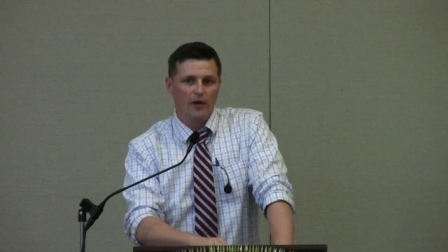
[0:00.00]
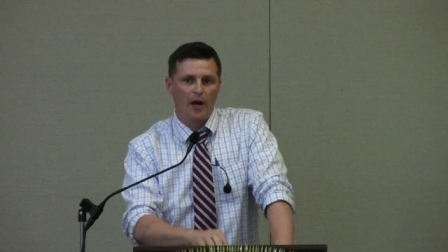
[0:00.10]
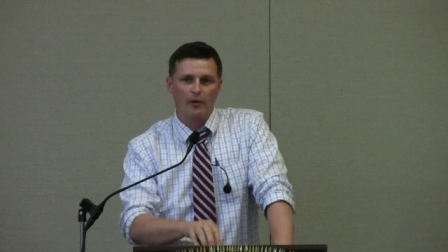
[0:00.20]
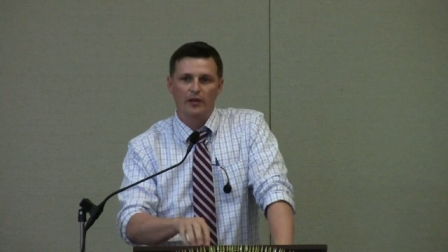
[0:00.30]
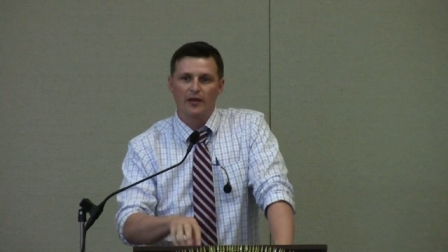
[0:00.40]

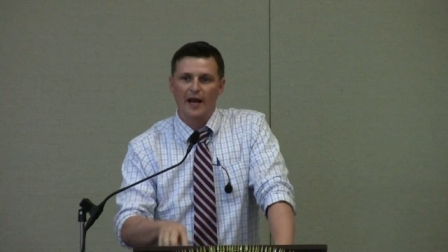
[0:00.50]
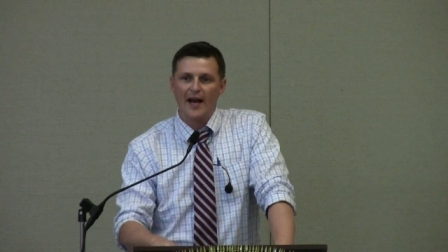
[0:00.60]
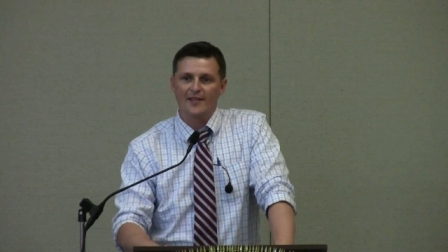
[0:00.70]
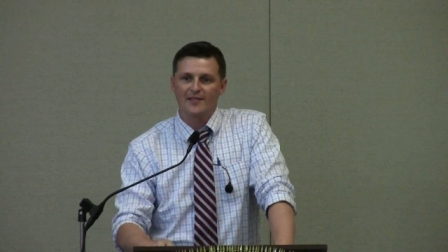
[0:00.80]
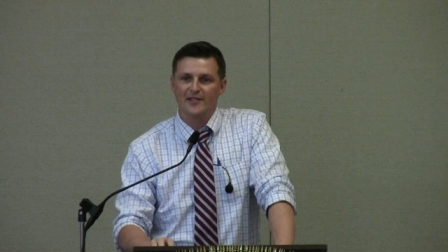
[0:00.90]
our
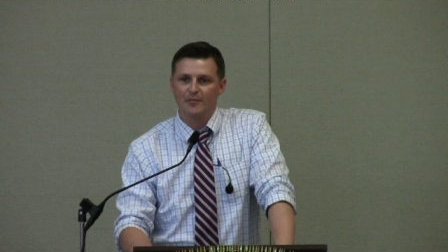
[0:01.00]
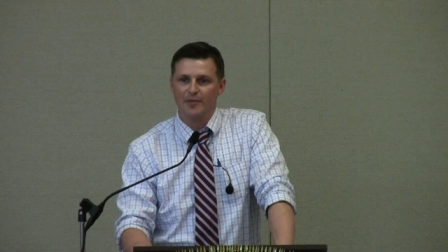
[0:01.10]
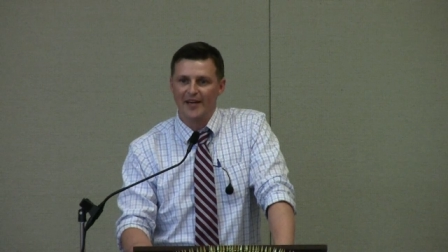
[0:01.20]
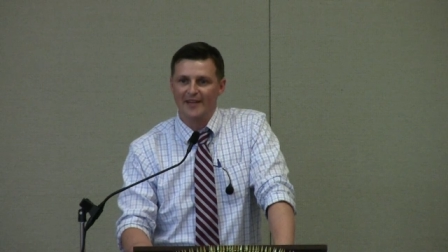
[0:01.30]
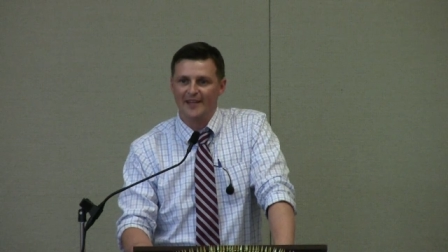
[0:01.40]
last
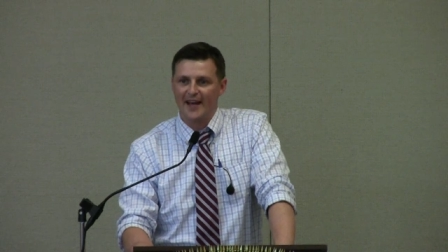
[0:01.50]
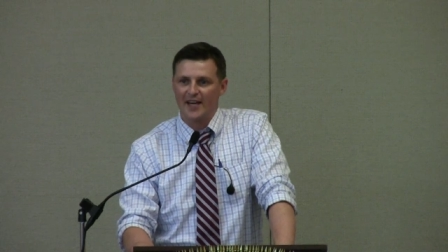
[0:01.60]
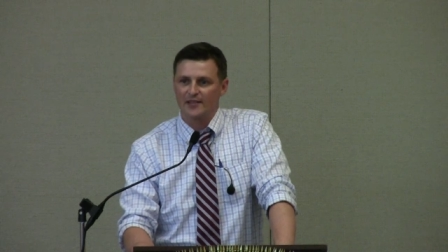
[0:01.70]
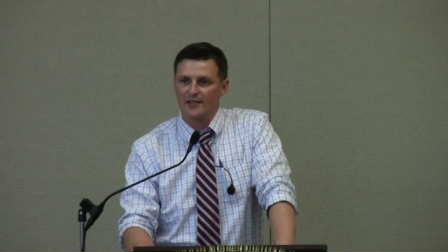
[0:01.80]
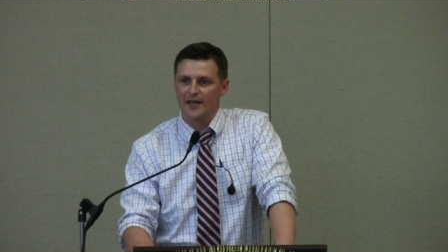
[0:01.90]
debate that
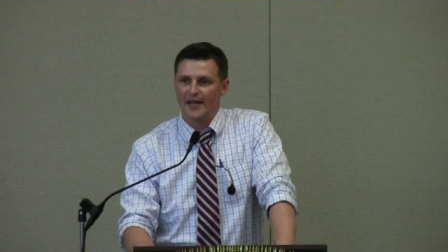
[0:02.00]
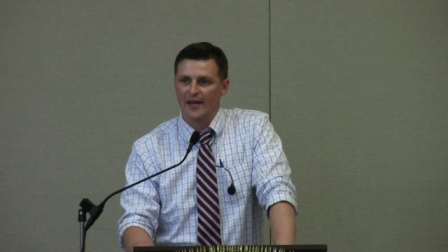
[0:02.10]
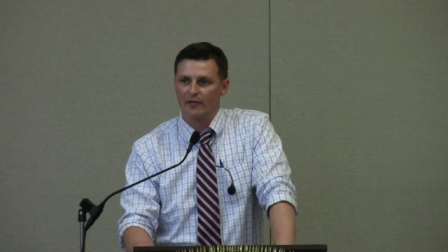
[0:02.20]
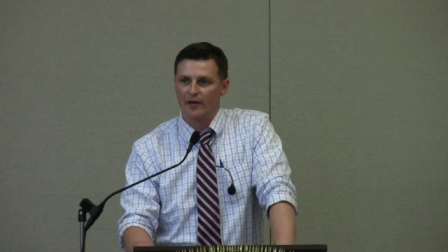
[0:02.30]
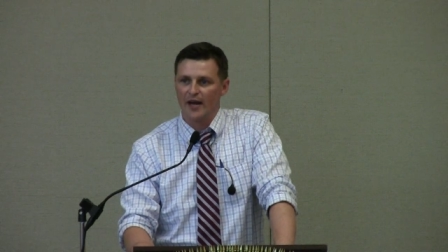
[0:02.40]
Axel and I
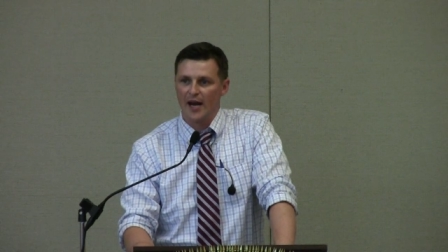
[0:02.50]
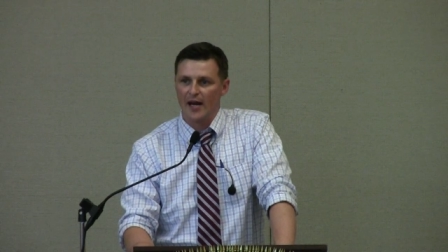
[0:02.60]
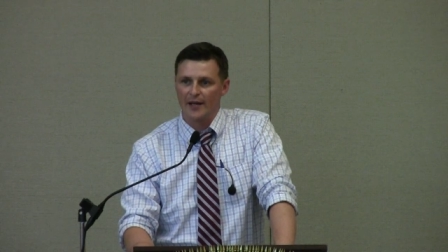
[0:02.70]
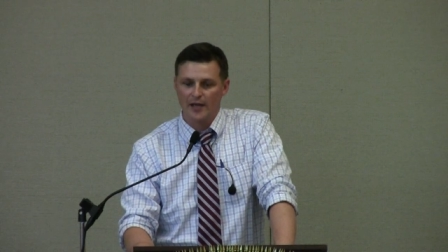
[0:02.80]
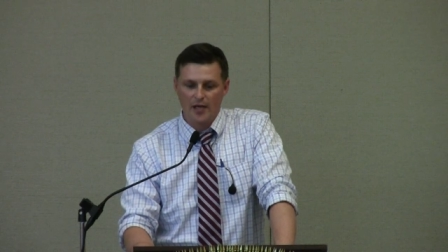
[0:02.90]
ever
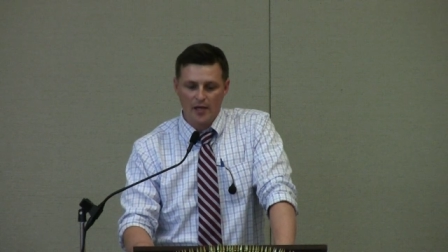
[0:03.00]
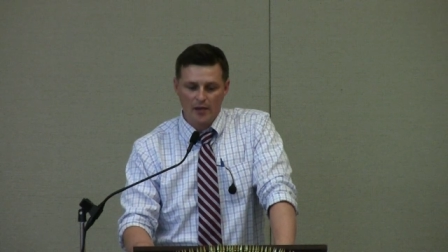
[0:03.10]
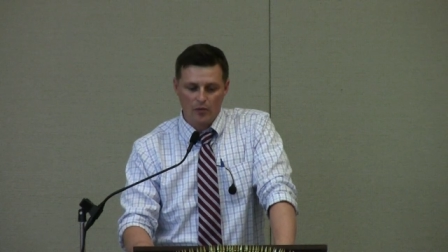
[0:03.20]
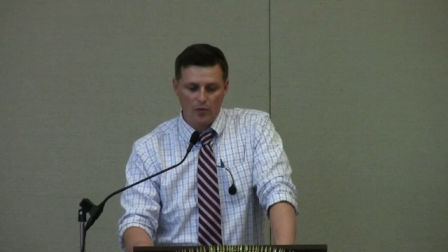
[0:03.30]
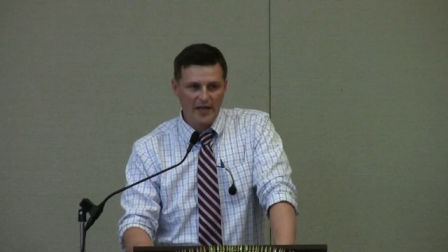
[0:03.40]
had,
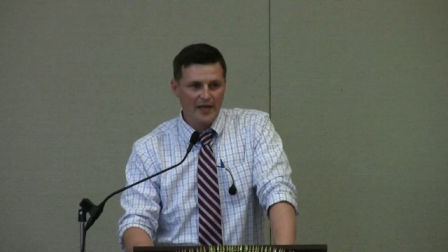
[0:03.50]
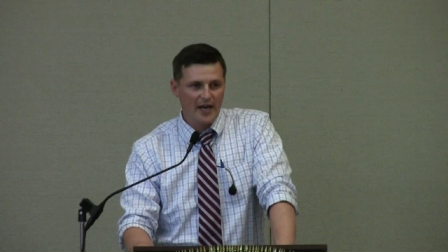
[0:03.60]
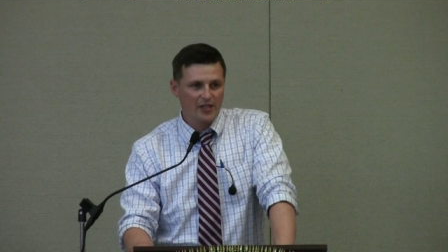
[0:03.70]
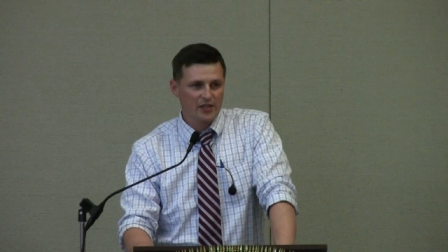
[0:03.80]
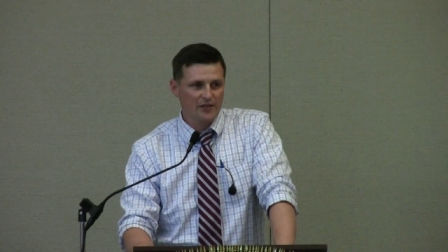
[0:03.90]
we'd
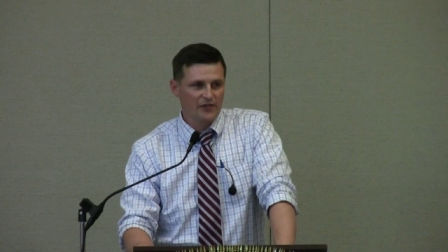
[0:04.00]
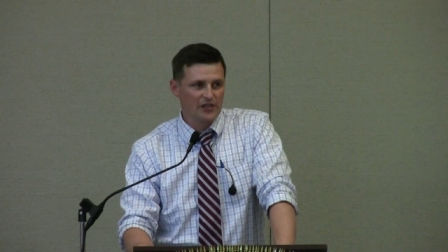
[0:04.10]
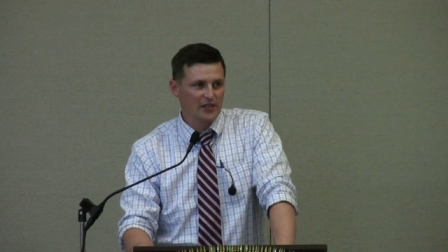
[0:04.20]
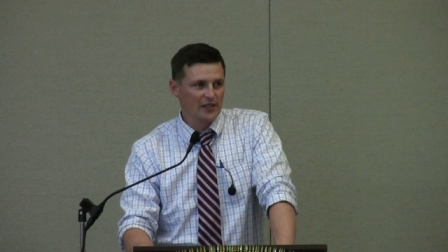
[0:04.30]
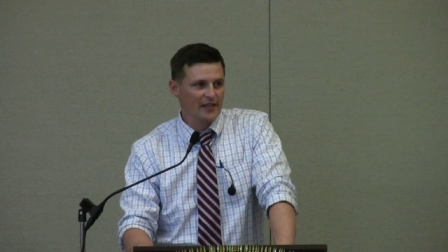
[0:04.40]
actually
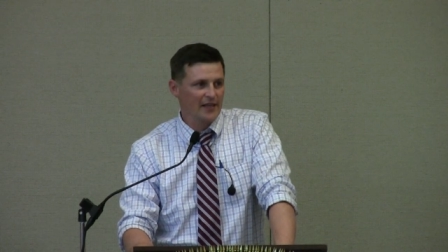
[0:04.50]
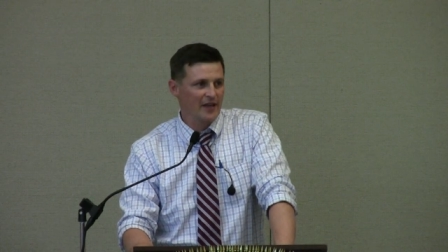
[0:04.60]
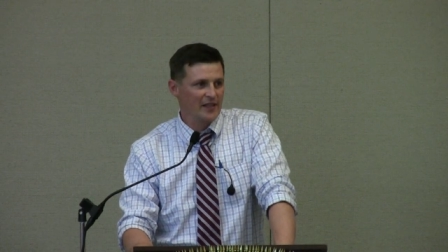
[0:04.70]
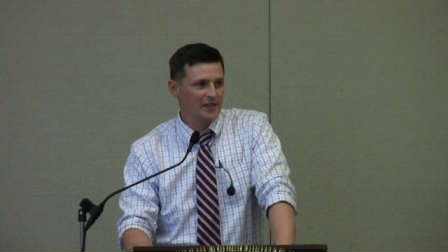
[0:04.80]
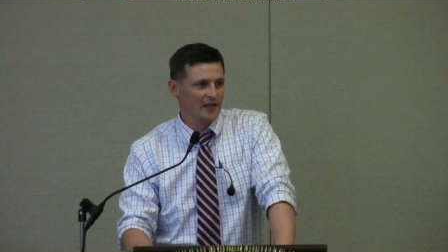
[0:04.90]
facilitated
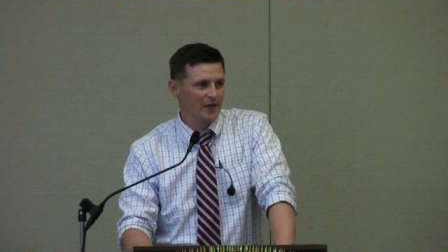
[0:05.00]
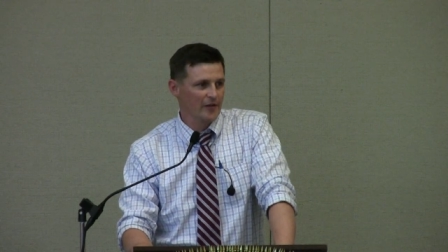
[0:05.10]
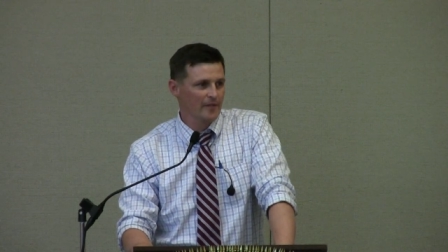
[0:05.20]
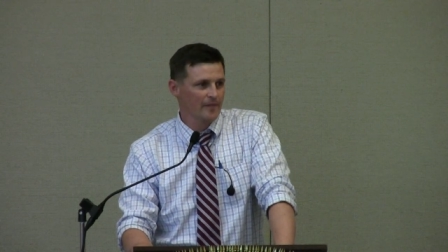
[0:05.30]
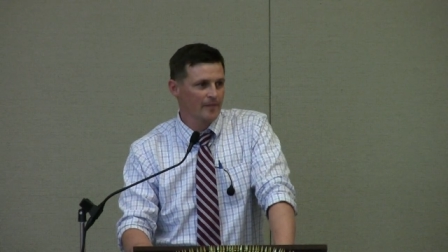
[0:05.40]
that together.